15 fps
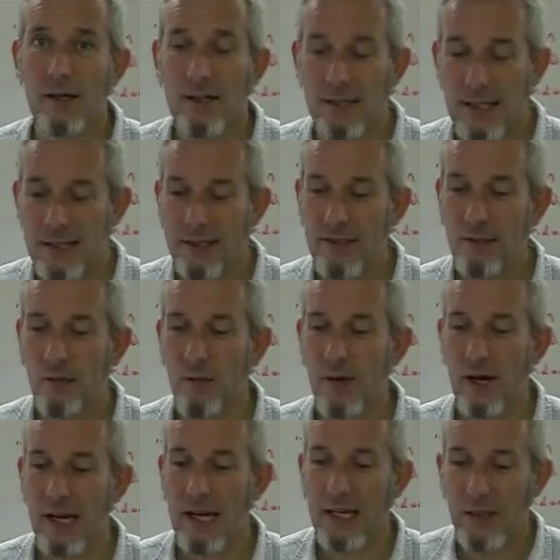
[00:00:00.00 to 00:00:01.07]
This is
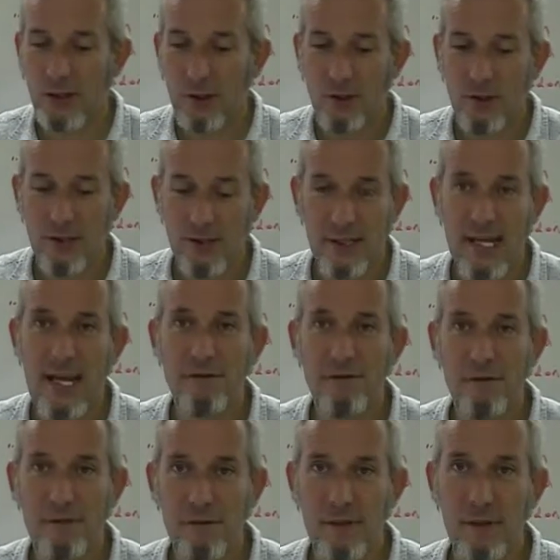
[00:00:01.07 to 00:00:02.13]
why you should never
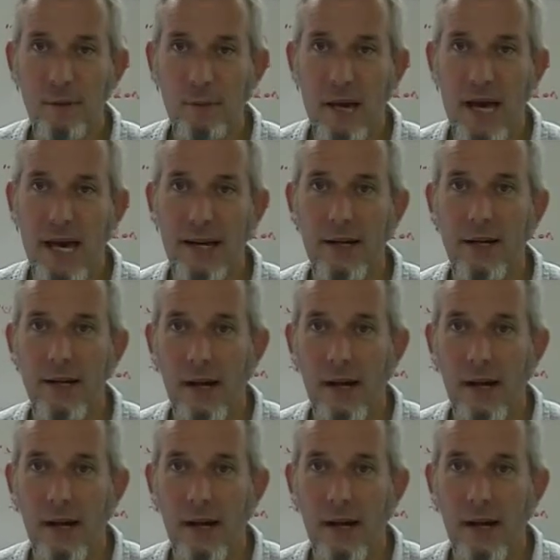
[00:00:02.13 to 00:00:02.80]
feel bad